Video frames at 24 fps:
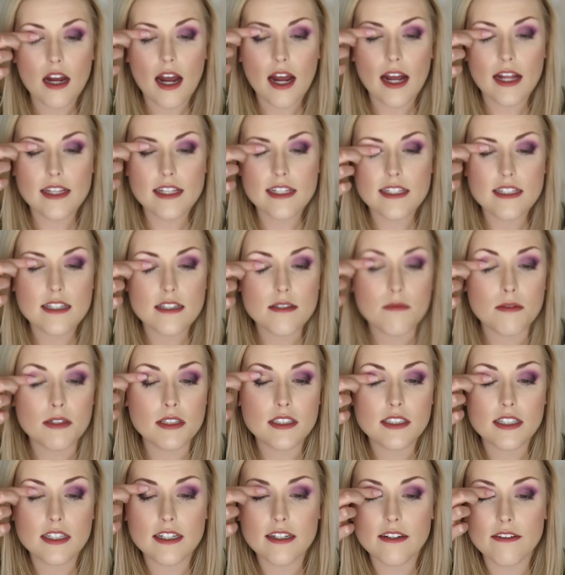And this is
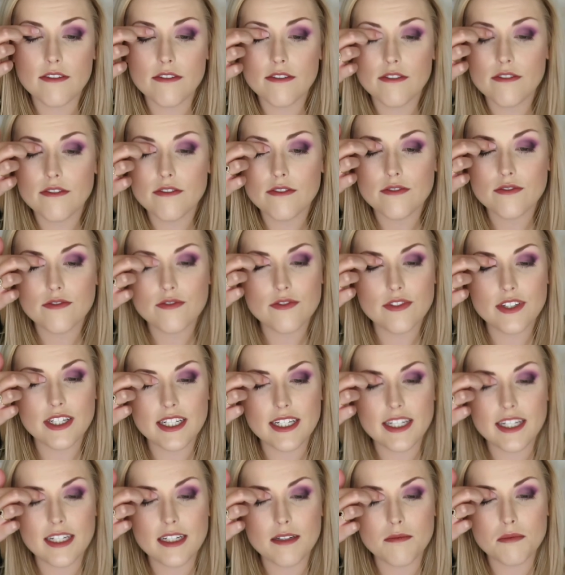what's going to
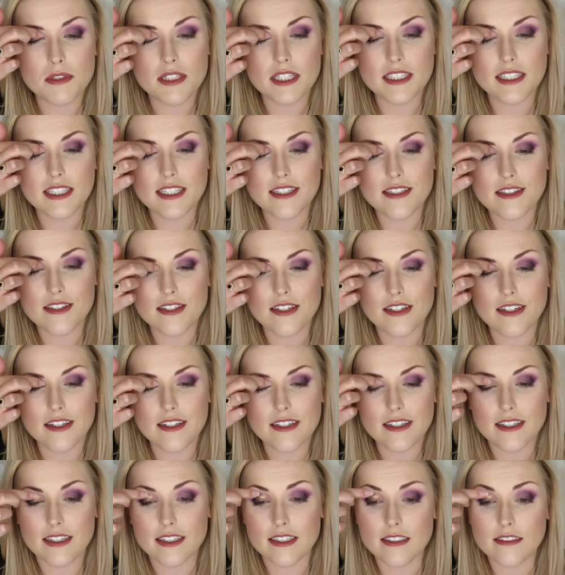really complete this
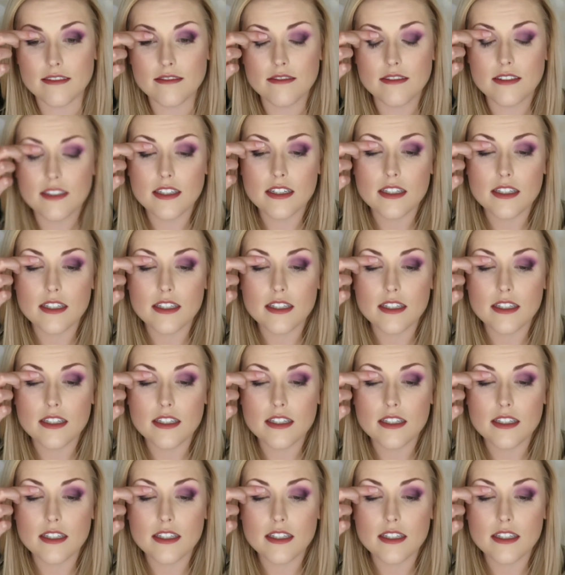look and